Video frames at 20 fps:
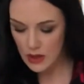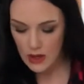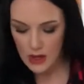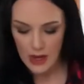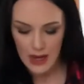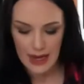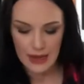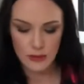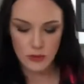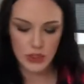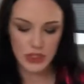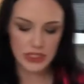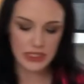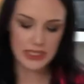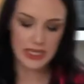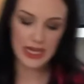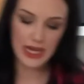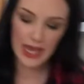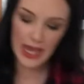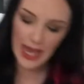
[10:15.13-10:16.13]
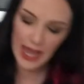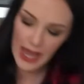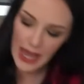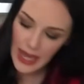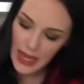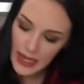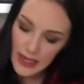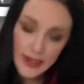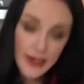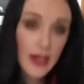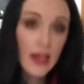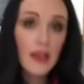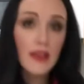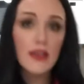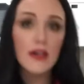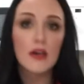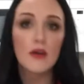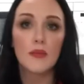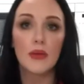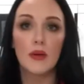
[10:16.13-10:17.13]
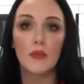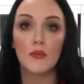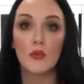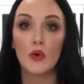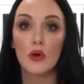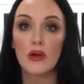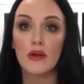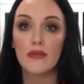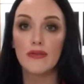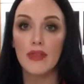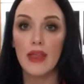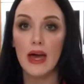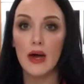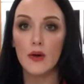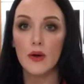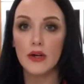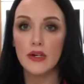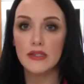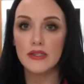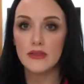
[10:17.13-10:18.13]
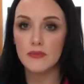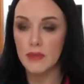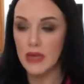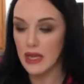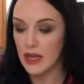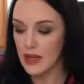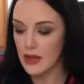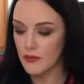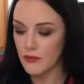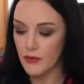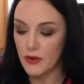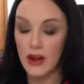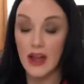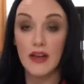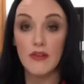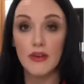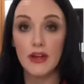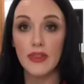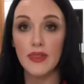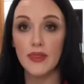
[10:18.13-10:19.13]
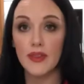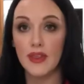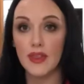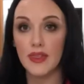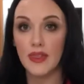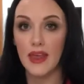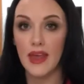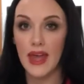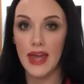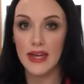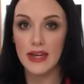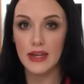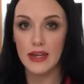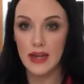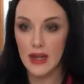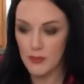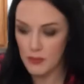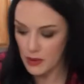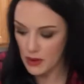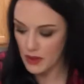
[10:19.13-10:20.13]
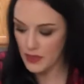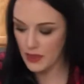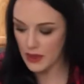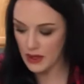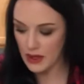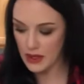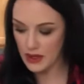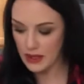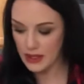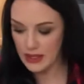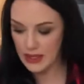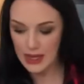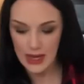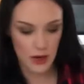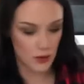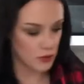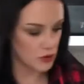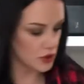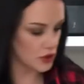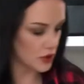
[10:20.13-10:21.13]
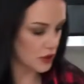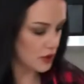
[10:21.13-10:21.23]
I'm just gonna add a little bit more flour to make up for everything that ended up on the counter.